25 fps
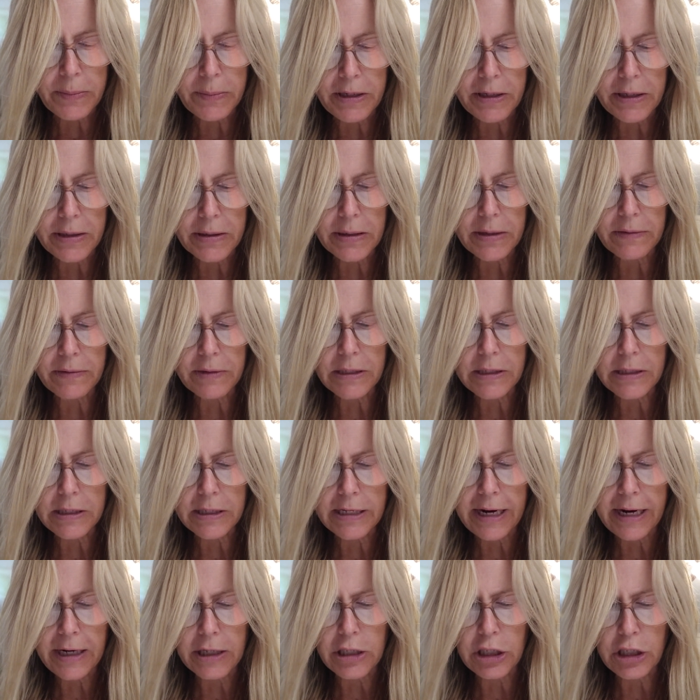is of a
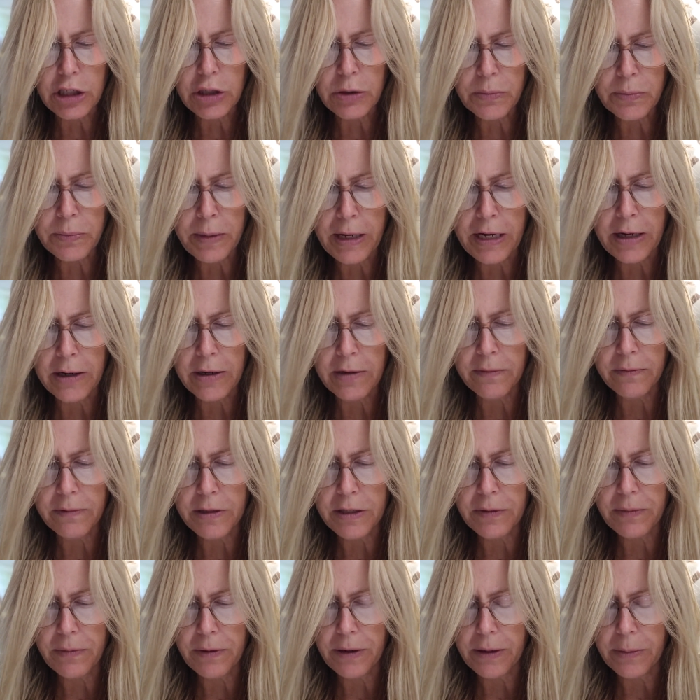statue made of
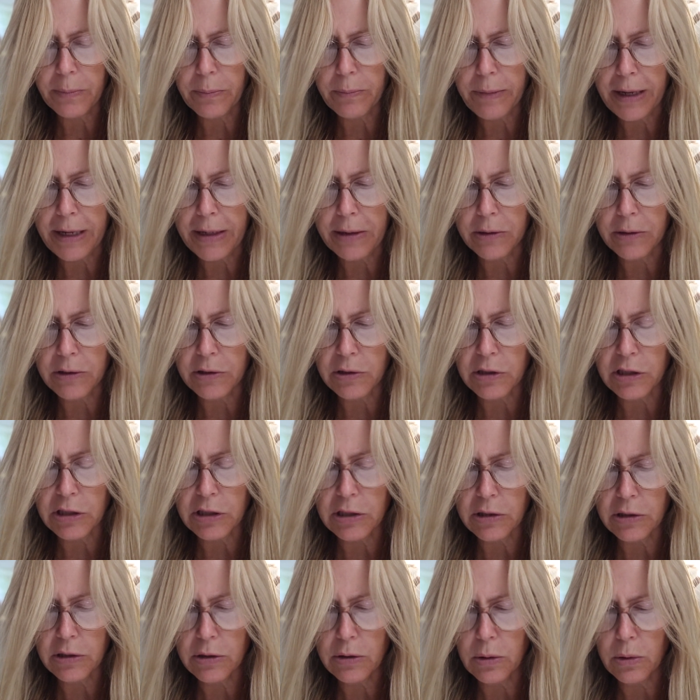different metals,
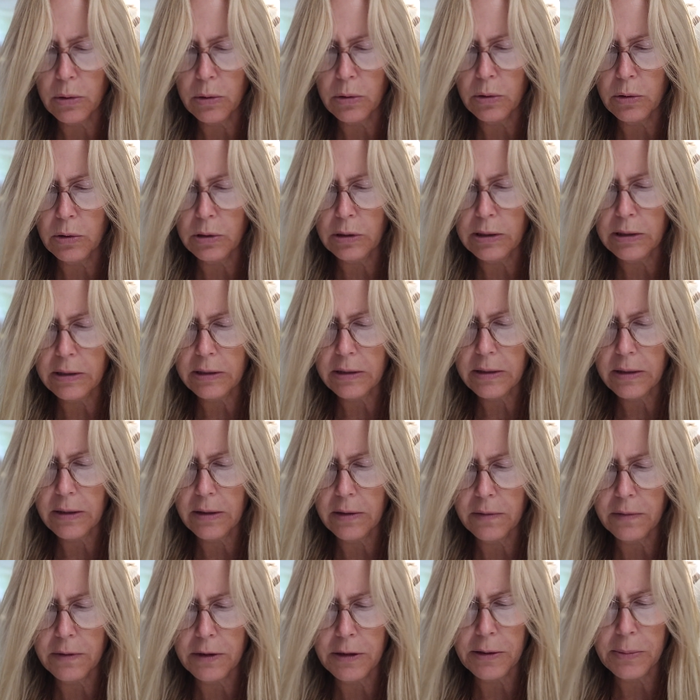gold,
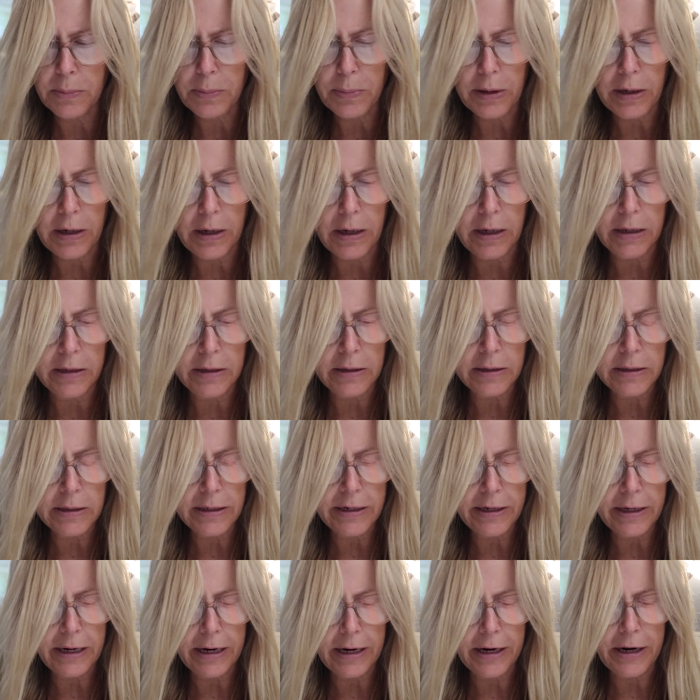silver, bronze,
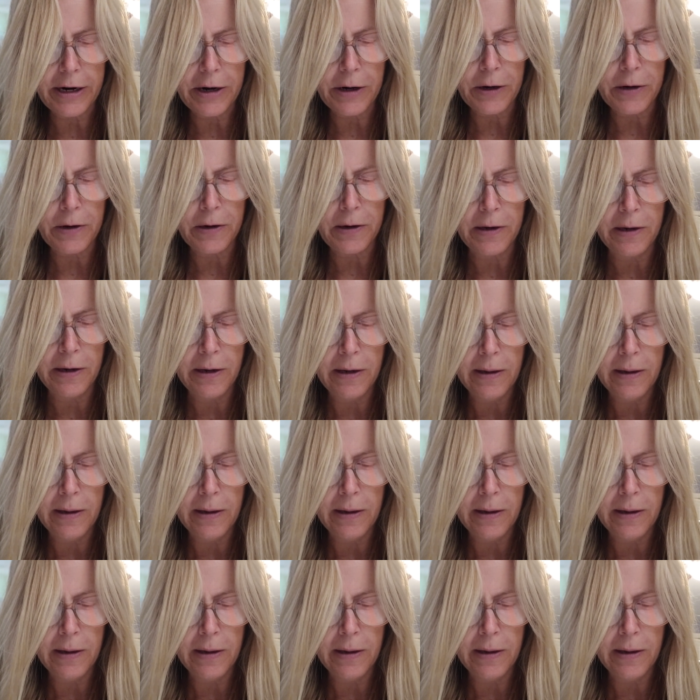and iron,